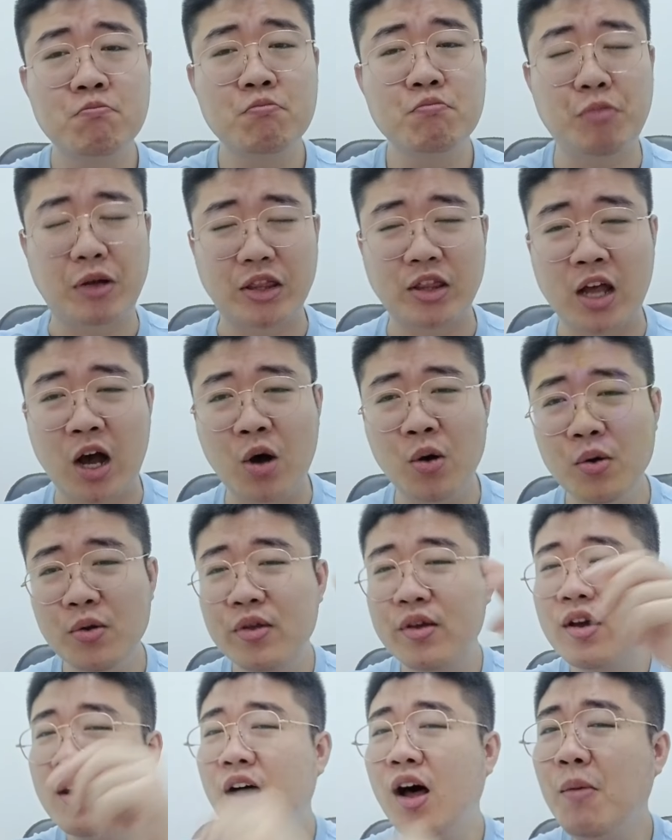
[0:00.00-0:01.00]
But
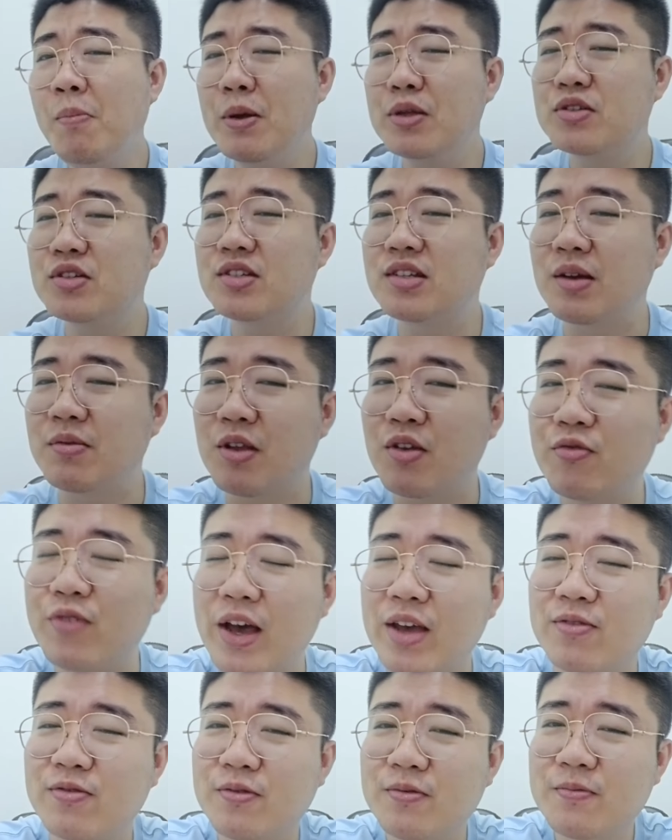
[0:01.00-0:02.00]
now, how about
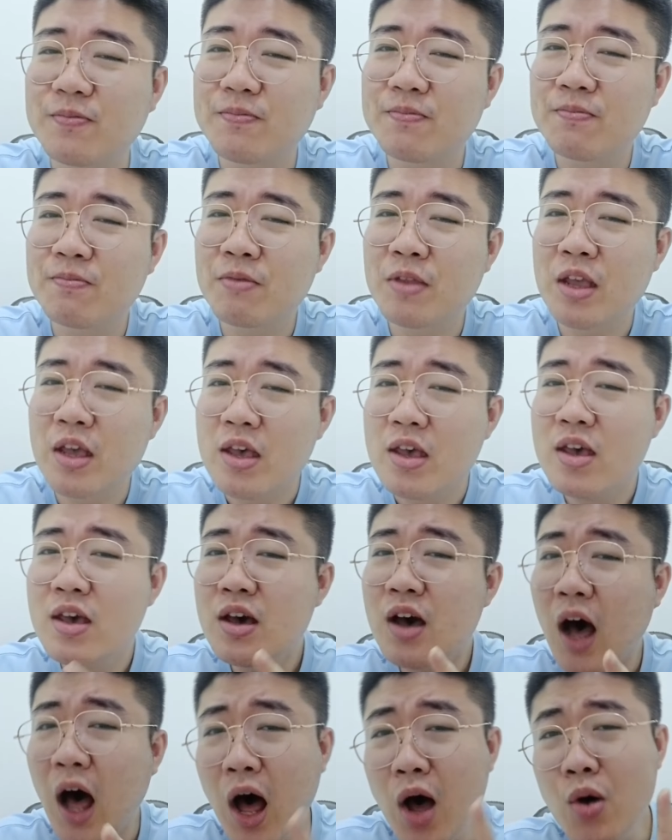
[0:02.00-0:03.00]
75?
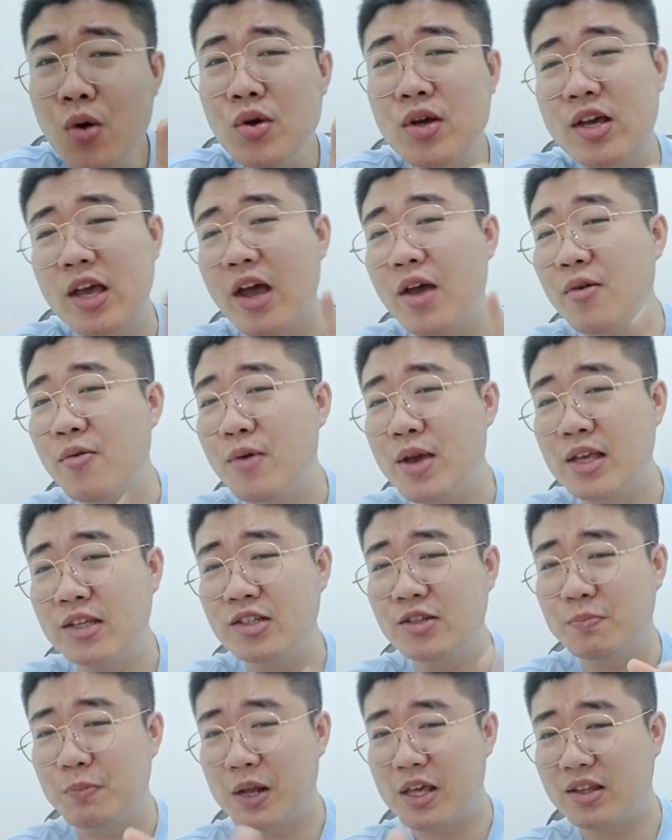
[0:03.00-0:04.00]
How can we
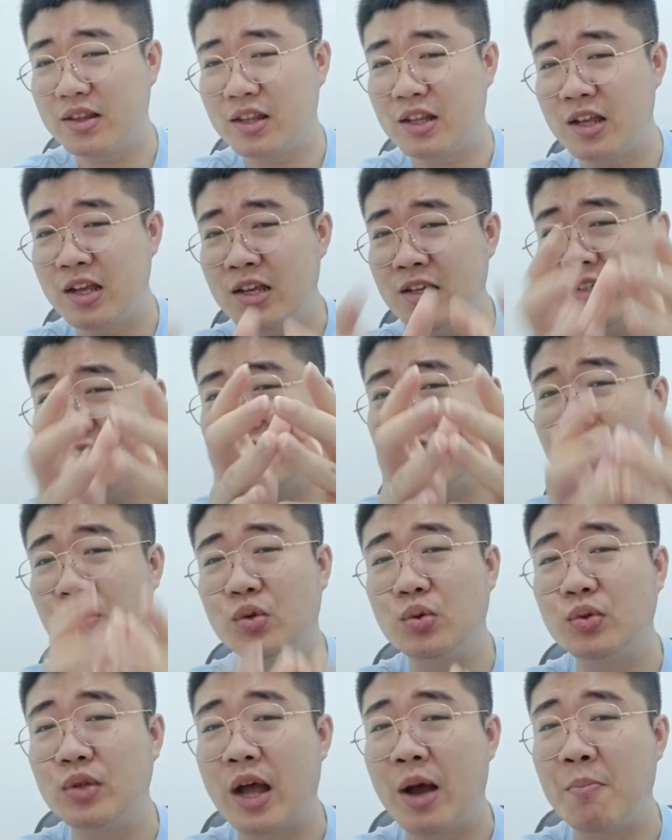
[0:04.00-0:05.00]
split this
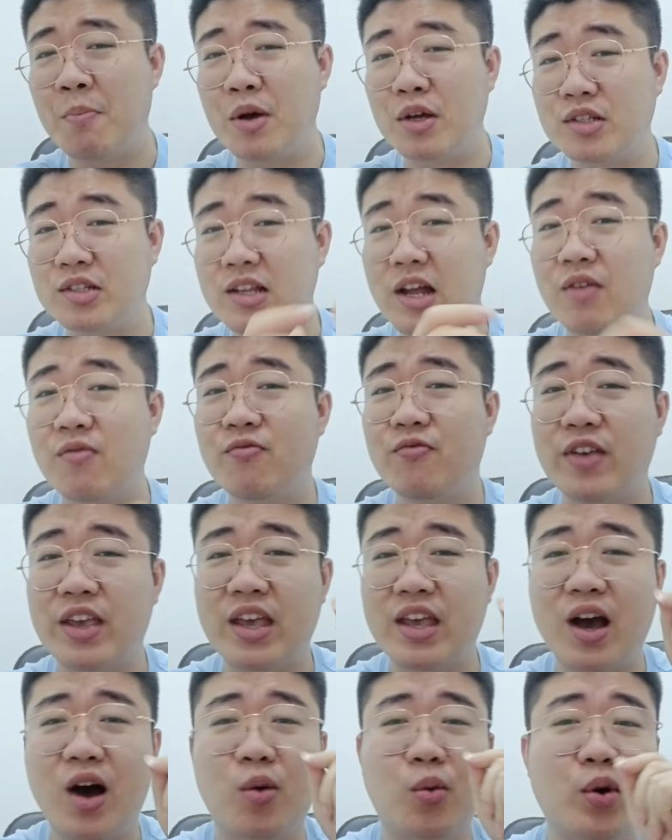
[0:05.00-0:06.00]
into numbers that
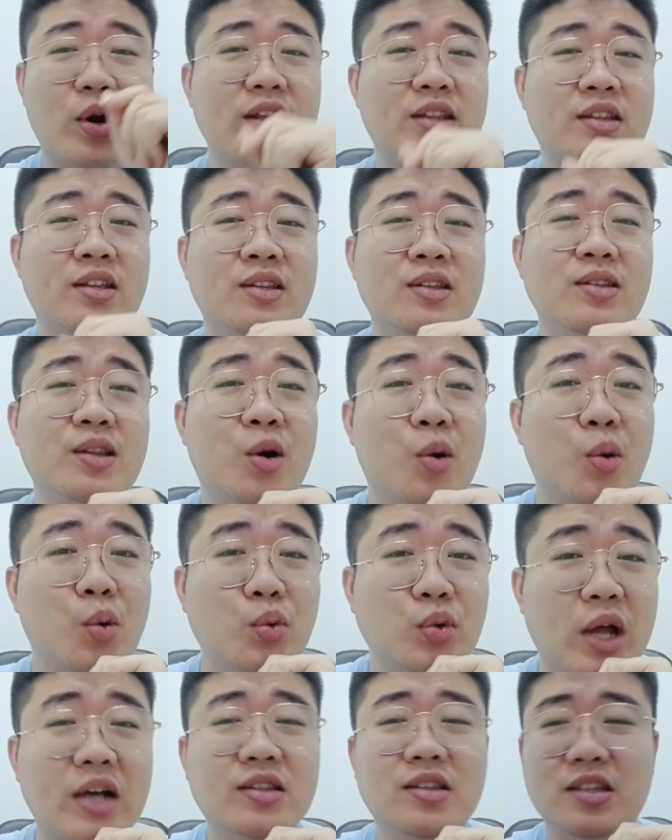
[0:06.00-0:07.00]
we already
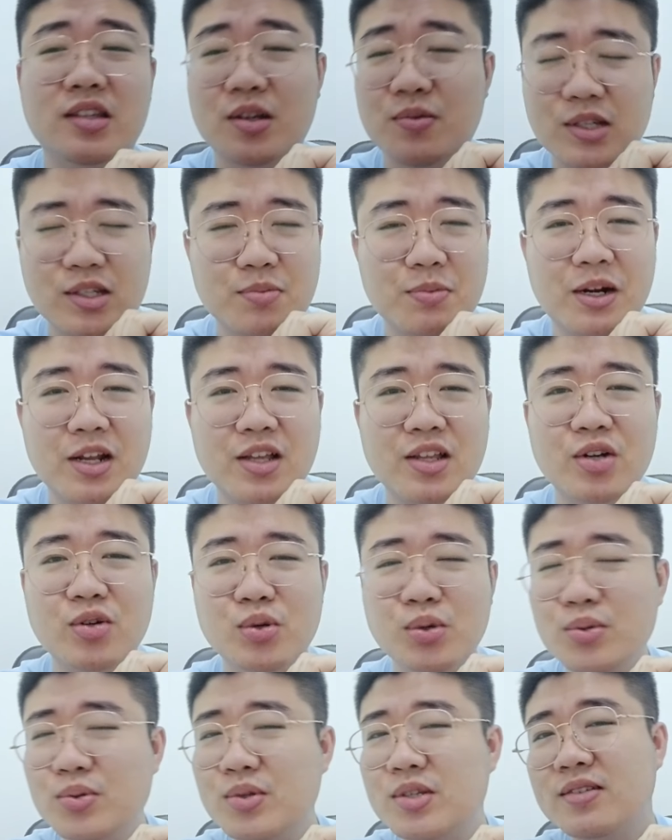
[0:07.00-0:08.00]
know the divisibility
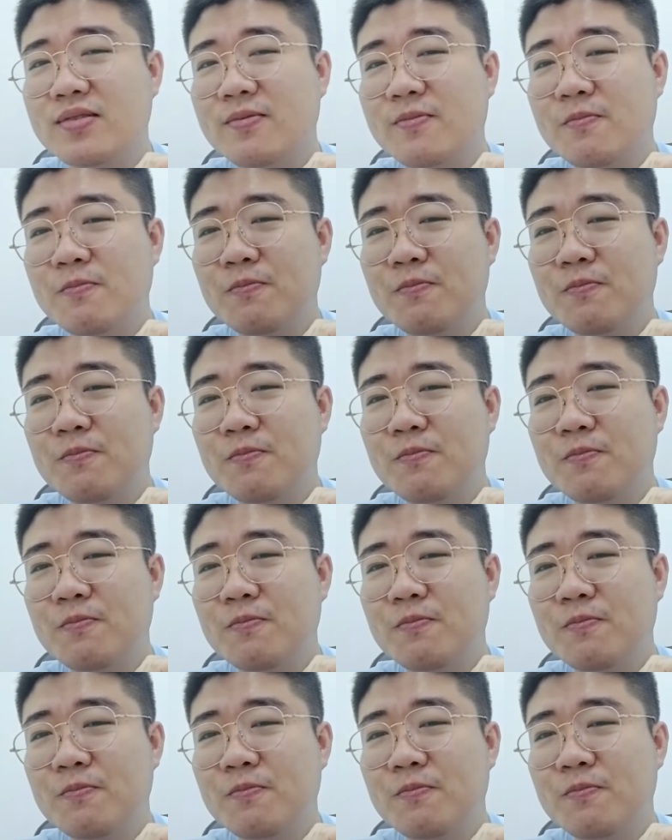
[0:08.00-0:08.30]
rules?